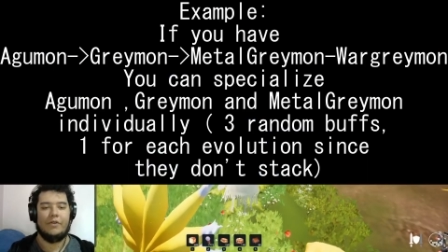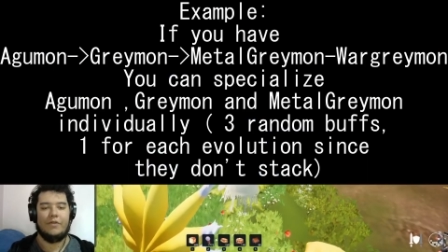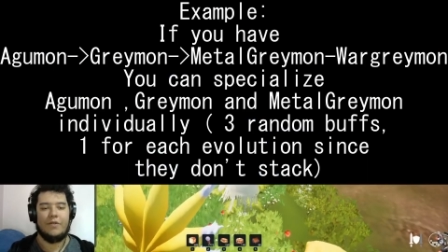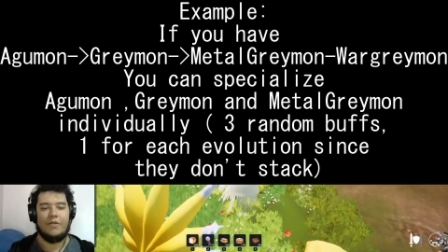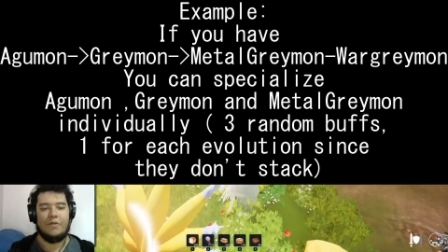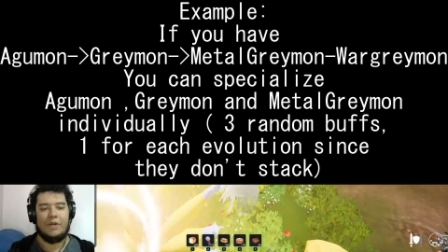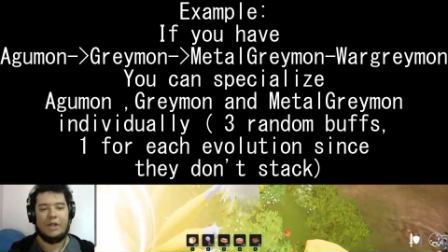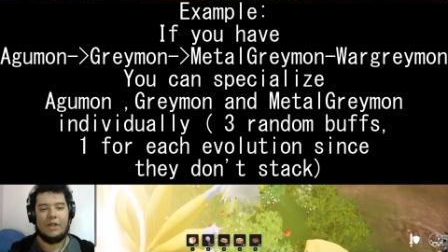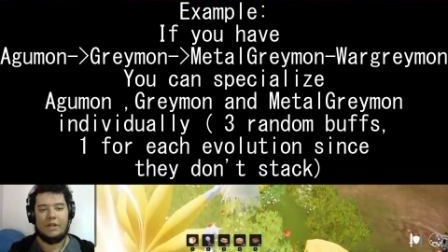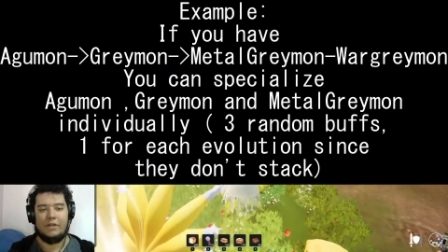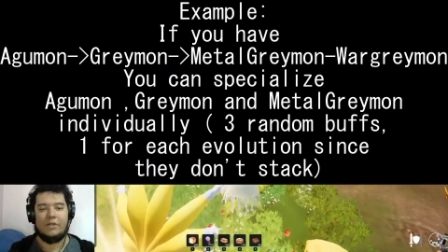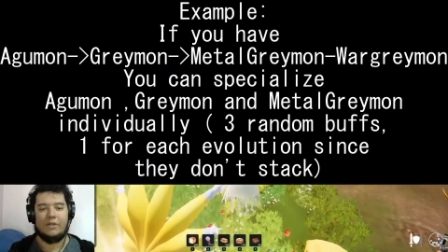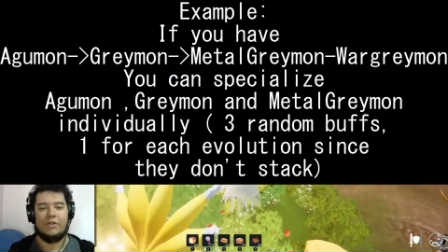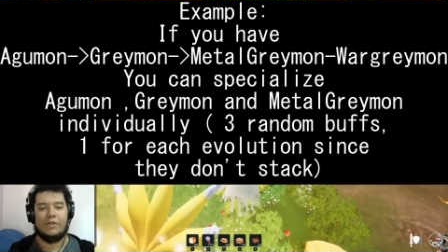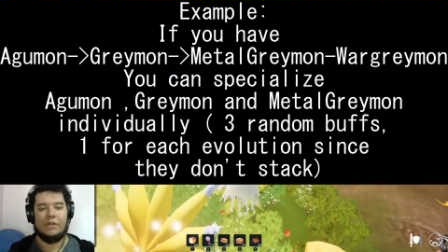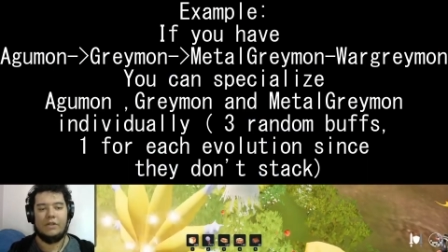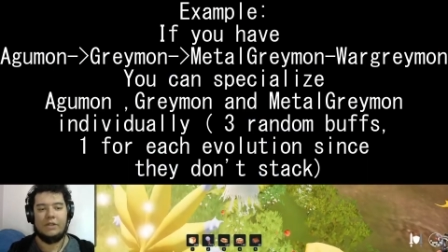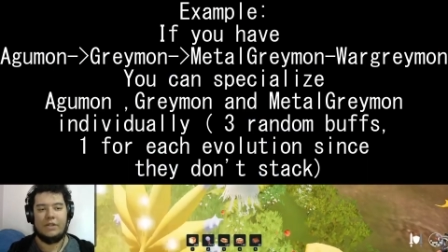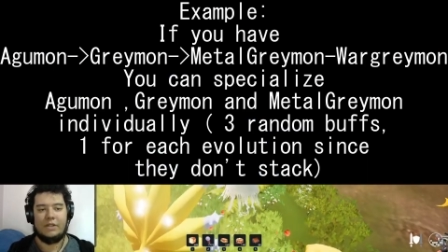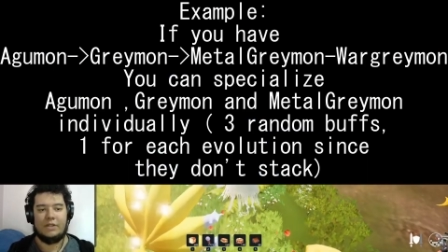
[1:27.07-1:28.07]
you want to do
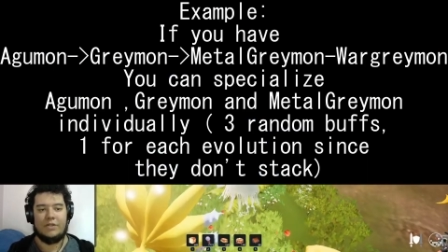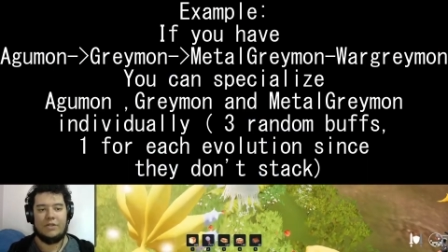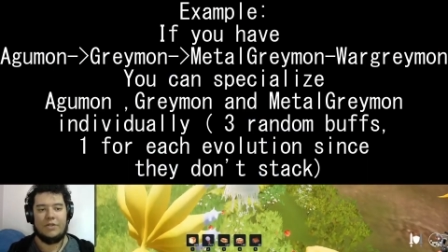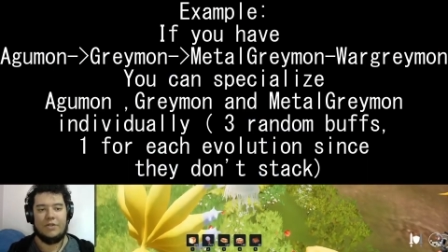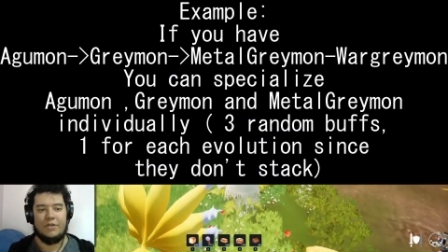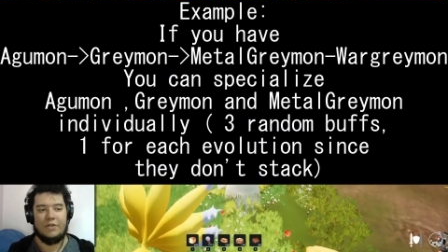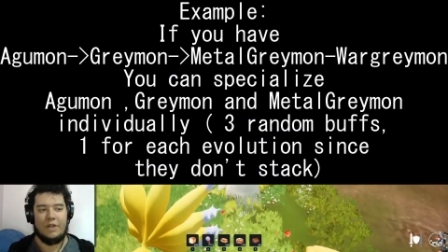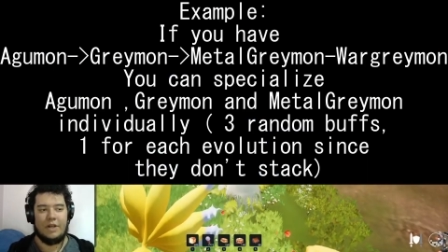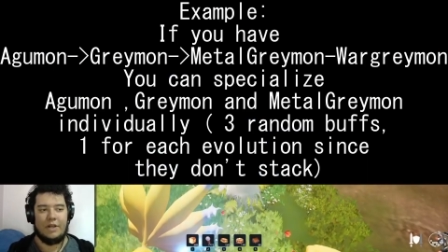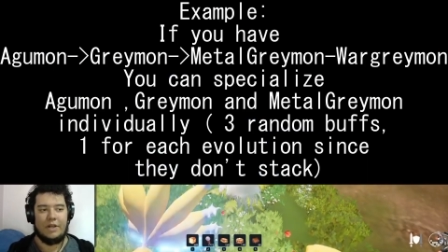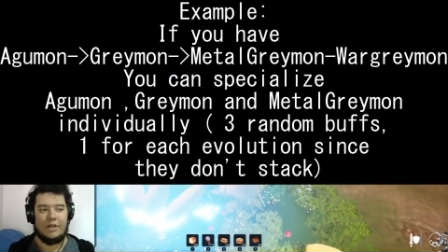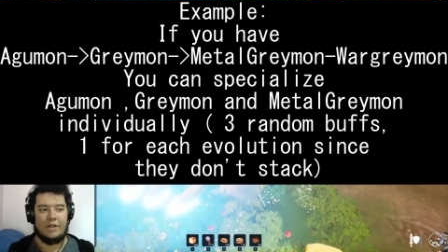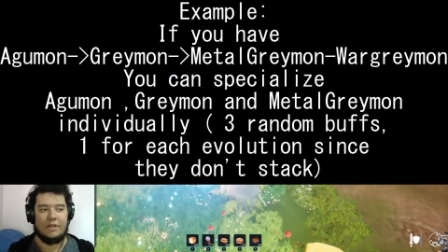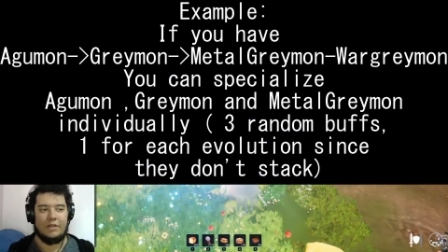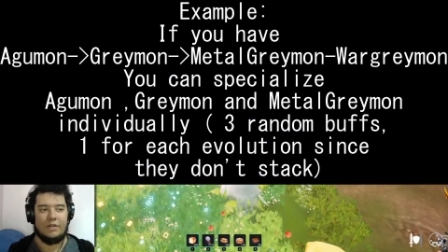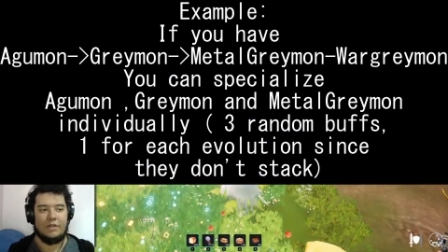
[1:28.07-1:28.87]
this to like